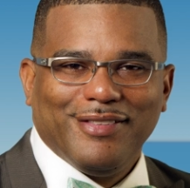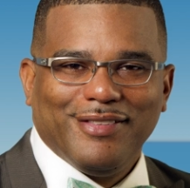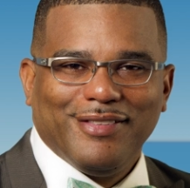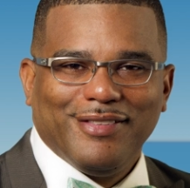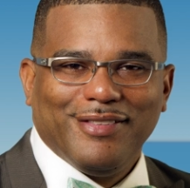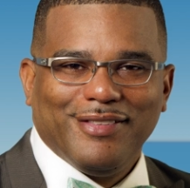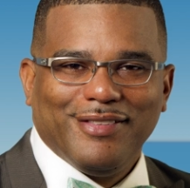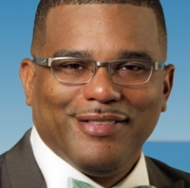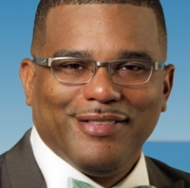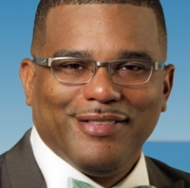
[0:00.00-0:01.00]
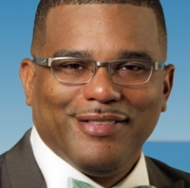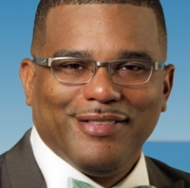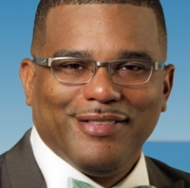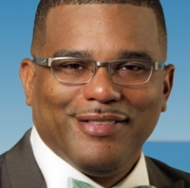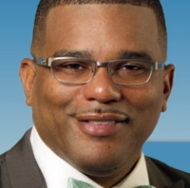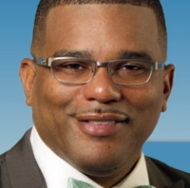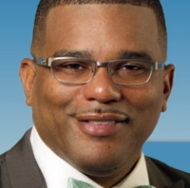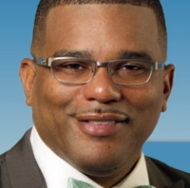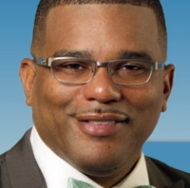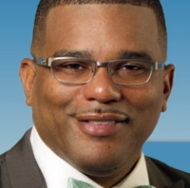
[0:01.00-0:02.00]

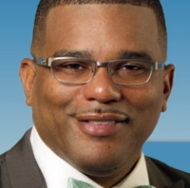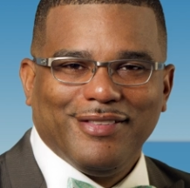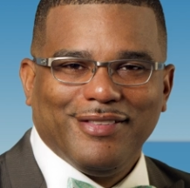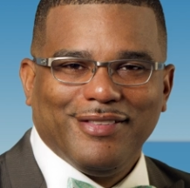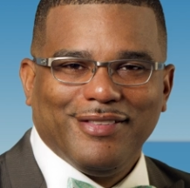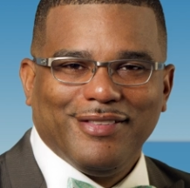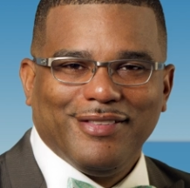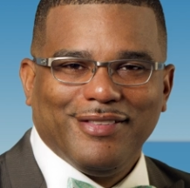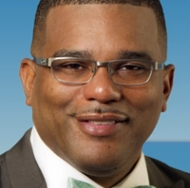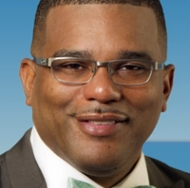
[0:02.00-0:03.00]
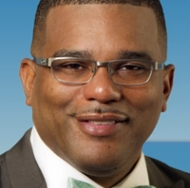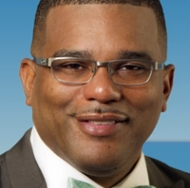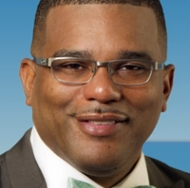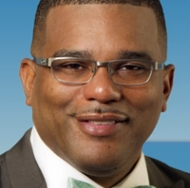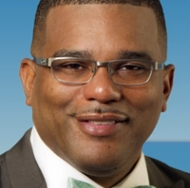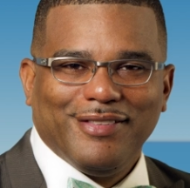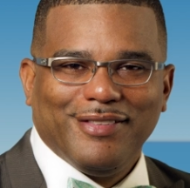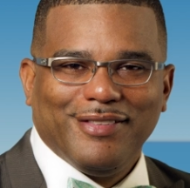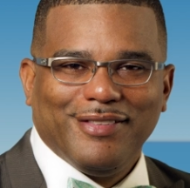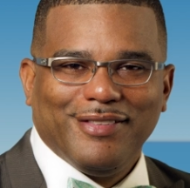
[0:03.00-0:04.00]

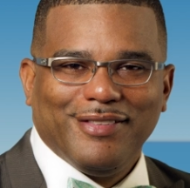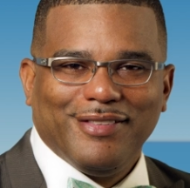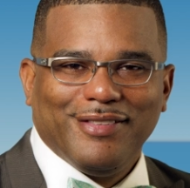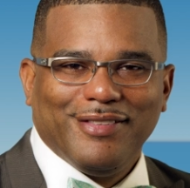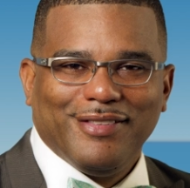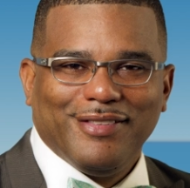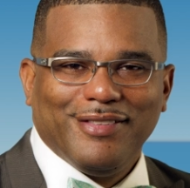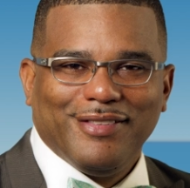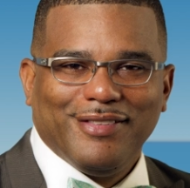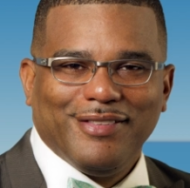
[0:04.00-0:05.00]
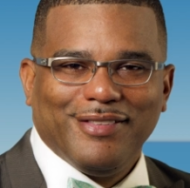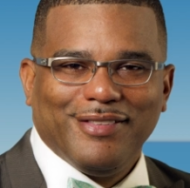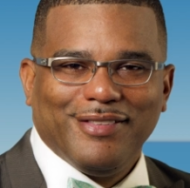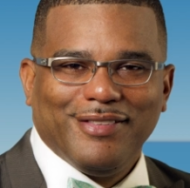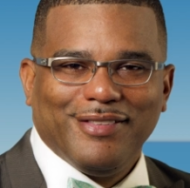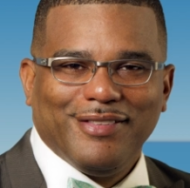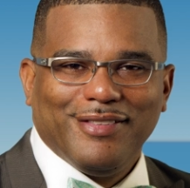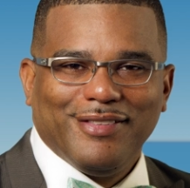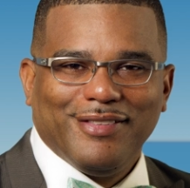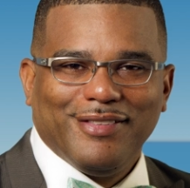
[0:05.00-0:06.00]

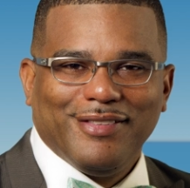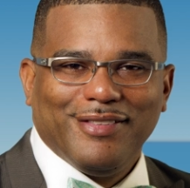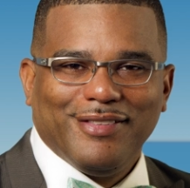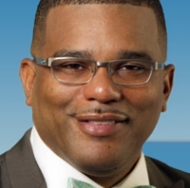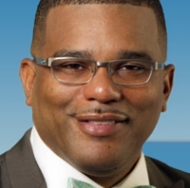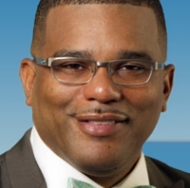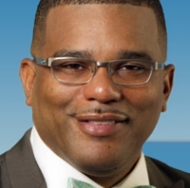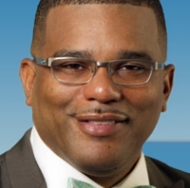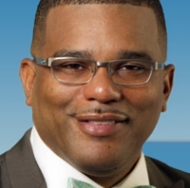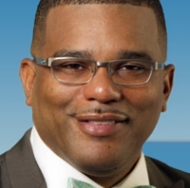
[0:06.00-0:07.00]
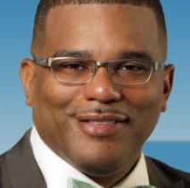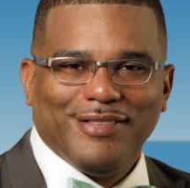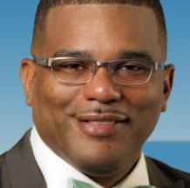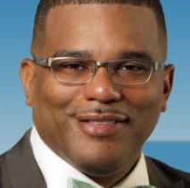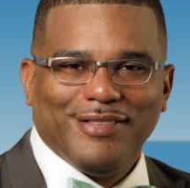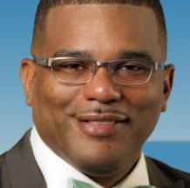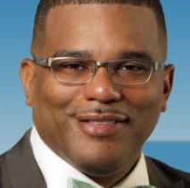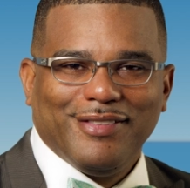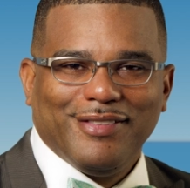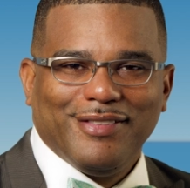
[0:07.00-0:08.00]
[no speech]